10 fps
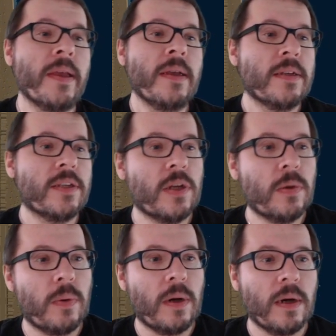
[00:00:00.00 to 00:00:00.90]

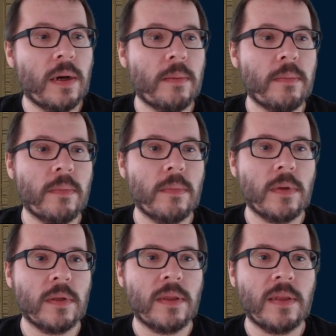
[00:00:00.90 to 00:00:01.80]
So
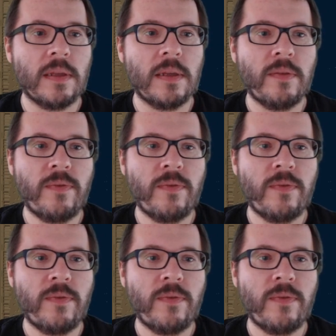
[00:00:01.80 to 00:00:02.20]
the